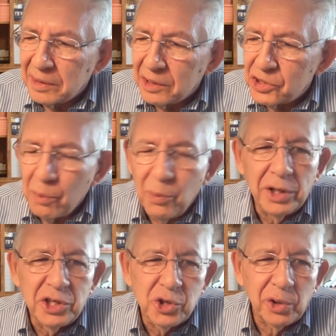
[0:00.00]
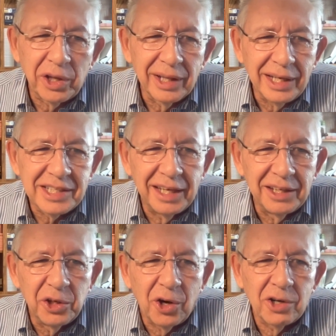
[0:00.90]
Someone jokingly said
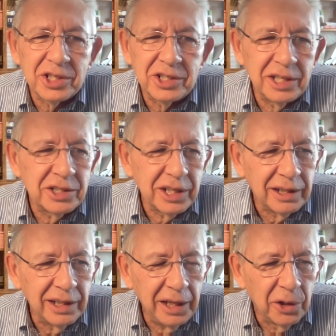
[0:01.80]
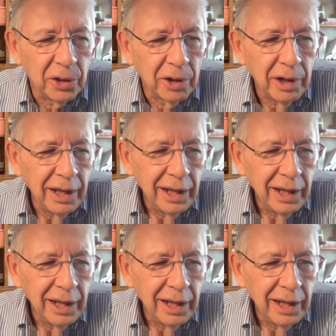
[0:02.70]
the narcissistic leader,